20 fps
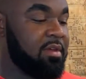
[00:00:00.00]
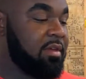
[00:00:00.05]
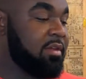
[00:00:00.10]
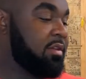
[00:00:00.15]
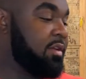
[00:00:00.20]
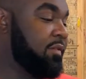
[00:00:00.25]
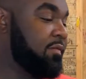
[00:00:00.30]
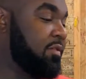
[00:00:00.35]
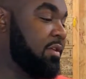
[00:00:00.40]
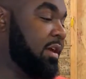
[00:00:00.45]

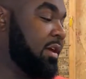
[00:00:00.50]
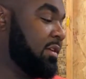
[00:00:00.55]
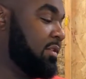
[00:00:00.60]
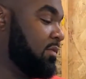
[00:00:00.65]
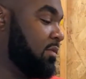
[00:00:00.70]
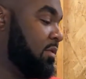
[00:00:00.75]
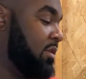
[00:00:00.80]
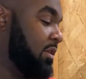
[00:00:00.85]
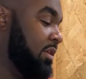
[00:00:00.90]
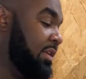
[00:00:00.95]
if you guys
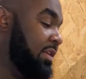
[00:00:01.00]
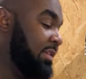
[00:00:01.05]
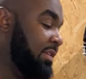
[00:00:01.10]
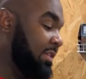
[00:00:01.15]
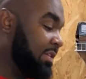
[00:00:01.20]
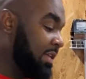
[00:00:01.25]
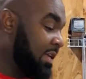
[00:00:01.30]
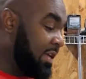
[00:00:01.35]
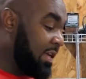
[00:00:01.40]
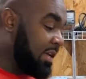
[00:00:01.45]
want to
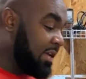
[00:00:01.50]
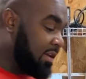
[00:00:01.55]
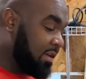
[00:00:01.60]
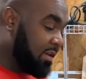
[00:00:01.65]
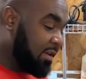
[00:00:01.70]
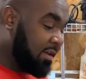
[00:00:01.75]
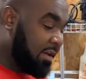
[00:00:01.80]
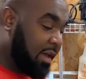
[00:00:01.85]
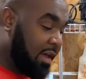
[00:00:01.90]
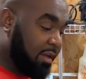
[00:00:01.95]
see
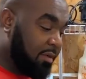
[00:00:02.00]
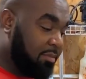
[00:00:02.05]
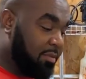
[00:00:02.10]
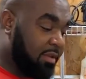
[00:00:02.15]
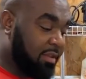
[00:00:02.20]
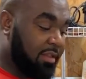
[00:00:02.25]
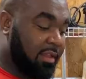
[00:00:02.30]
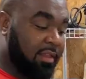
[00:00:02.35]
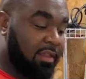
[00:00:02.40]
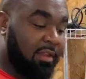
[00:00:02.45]
how to
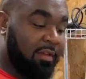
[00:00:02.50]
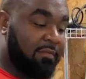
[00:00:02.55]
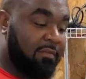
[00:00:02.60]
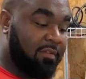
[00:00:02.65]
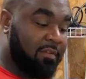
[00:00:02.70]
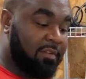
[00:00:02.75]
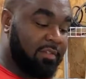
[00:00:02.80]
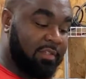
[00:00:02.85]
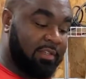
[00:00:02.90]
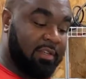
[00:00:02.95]
get the
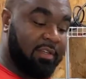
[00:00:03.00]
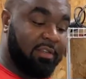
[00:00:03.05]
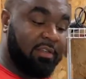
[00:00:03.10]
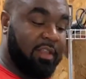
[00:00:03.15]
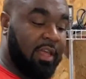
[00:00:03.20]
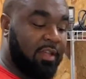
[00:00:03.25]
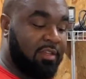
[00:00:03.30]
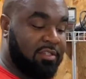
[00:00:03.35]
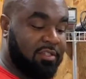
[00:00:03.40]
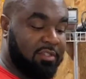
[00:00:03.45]
lifters in,
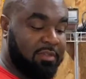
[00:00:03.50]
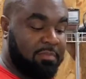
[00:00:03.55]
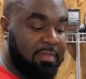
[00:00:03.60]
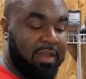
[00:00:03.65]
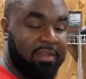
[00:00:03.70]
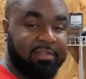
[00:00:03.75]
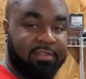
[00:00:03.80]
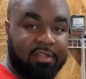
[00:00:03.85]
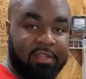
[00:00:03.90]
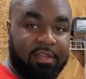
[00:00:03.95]
they just
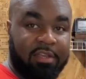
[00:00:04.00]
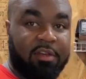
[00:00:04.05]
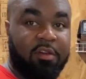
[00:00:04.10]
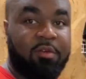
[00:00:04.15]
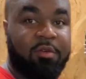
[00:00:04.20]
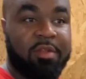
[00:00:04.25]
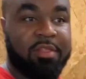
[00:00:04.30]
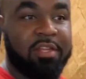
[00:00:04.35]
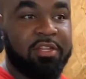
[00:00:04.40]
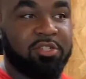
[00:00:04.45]
basically go
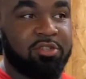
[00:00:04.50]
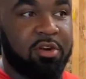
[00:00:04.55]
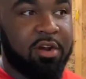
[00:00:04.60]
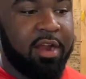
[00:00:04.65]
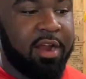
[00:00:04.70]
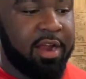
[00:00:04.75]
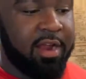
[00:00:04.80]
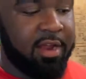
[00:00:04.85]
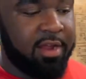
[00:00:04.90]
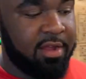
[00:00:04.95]
in the
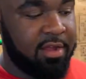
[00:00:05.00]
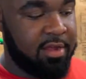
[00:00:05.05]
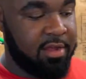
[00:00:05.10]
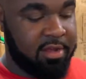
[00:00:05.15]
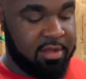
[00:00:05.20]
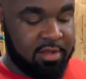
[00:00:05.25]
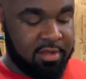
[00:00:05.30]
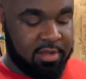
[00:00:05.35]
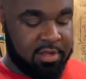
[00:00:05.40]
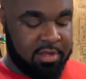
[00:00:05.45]
tray
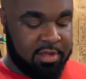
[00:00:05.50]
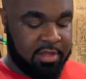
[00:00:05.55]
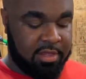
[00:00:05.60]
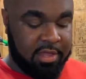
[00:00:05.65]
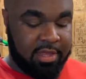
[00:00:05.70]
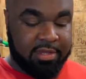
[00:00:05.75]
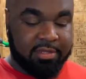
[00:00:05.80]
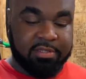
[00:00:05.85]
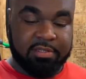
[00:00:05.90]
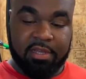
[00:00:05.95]

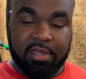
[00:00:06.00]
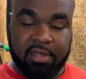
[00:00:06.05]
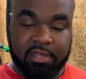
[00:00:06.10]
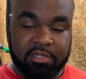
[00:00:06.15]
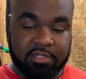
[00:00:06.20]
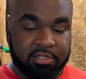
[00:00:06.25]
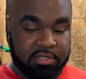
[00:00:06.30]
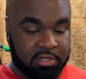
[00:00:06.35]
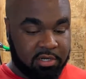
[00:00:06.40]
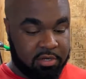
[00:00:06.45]
like
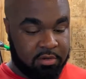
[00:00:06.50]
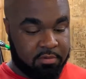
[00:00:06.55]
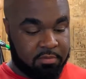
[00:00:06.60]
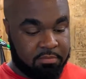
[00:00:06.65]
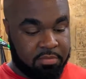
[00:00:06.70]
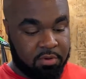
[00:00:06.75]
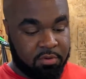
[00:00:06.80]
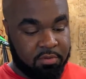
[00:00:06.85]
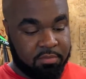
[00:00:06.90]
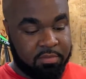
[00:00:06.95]
such. You know,
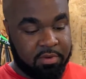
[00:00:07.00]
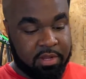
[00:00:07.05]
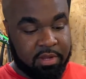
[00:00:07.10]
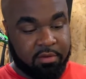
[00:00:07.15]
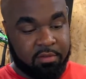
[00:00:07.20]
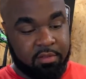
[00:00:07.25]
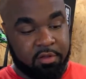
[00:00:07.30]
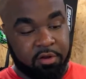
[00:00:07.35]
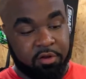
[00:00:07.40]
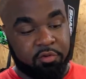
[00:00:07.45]
boom.
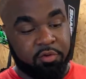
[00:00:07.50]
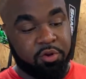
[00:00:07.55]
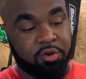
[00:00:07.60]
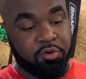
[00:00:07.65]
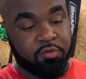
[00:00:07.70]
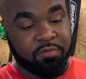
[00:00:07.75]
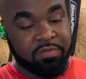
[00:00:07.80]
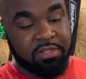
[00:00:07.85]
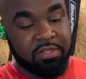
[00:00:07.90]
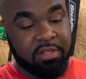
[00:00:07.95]

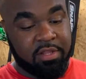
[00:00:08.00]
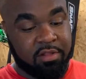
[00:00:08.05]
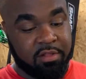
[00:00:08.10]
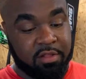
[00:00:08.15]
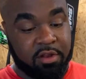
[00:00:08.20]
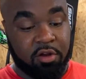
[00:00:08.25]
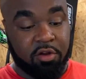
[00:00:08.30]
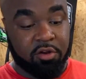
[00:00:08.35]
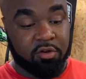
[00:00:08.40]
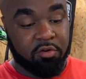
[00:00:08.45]

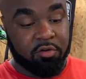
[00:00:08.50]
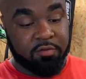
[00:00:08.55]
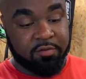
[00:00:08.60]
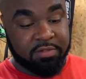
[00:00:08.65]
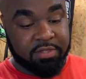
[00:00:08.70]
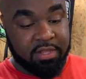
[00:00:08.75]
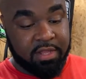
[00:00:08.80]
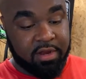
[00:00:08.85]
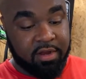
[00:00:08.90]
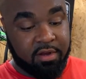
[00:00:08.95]
There are grooves
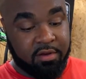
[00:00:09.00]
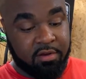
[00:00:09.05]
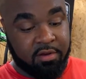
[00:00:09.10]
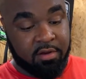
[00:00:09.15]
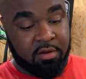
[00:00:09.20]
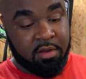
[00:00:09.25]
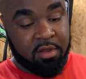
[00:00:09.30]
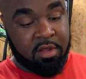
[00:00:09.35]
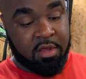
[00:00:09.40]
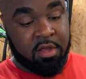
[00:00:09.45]
in there.
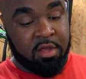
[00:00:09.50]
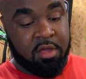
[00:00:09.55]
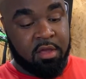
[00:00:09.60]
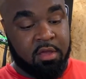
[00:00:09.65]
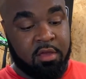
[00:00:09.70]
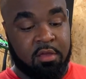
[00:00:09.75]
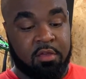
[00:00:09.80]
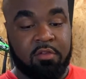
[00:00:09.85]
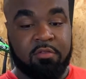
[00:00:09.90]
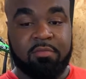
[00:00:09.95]

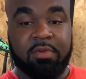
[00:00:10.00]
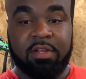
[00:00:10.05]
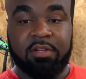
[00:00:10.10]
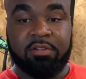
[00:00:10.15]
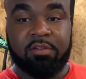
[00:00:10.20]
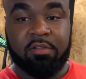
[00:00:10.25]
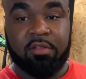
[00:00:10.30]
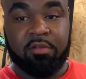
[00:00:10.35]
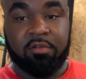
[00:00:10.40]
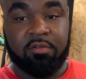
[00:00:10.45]
You make
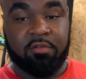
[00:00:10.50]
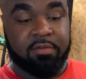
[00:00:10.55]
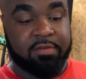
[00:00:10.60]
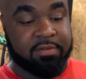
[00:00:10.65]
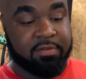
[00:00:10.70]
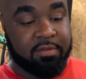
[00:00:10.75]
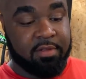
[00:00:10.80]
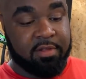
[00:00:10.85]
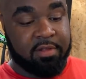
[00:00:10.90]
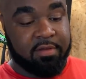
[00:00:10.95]
sure the grooves
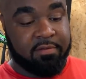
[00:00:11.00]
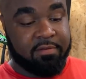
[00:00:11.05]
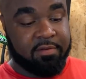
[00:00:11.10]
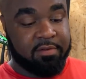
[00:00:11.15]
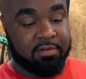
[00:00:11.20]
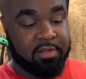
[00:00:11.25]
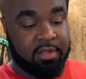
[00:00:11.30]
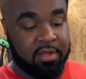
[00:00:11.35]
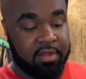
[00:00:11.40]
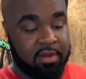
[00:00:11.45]
on the
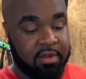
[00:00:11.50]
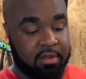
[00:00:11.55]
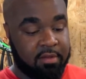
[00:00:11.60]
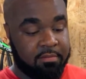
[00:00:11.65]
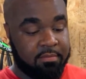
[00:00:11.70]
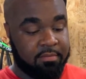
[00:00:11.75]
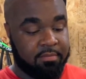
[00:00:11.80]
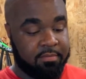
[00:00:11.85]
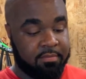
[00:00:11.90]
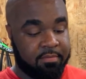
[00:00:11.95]
lifters line up.
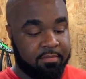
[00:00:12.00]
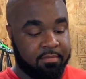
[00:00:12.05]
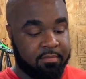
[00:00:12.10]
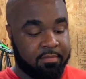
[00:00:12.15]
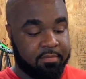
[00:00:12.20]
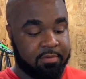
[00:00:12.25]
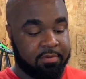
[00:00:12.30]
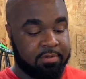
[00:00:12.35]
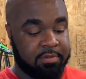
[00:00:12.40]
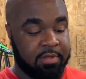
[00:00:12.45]

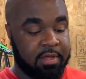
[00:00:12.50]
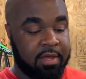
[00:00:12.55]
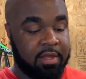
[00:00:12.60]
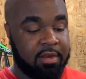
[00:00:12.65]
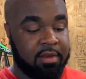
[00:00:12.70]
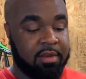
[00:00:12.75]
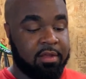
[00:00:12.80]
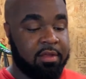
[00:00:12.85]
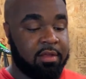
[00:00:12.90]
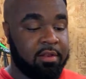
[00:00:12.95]
Slide
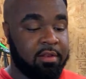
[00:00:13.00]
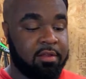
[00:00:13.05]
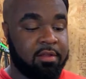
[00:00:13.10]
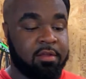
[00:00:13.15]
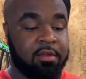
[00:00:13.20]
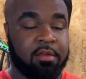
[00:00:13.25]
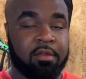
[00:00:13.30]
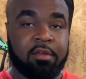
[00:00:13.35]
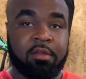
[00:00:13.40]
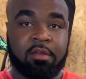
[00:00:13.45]
it in.
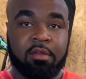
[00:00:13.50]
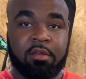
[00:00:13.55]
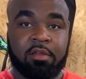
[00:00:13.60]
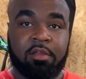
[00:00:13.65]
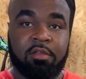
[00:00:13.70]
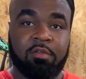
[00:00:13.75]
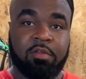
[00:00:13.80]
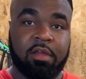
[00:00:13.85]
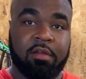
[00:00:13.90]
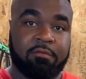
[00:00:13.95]

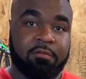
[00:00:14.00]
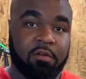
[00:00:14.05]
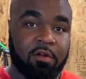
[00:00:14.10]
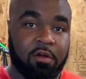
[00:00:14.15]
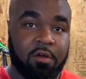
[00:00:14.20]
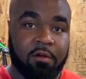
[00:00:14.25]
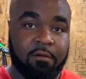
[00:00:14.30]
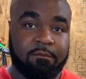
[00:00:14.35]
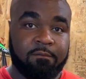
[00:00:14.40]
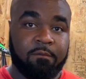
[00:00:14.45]
Do that for
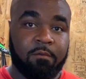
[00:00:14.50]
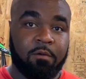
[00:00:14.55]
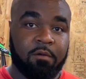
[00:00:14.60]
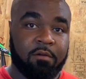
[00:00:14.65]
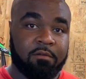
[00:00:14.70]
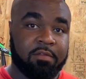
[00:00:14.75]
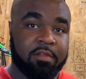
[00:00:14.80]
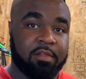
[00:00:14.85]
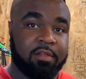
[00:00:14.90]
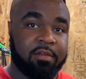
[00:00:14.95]
all 4
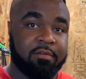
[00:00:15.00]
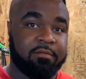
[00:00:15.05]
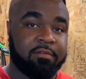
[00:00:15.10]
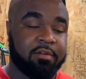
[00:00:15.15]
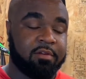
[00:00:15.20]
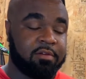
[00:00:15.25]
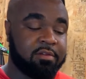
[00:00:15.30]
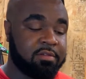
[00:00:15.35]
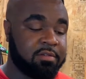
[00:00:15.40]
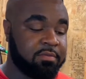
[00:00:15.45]
of the
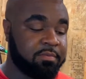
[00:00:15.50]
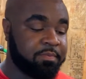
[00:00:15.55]
lifters.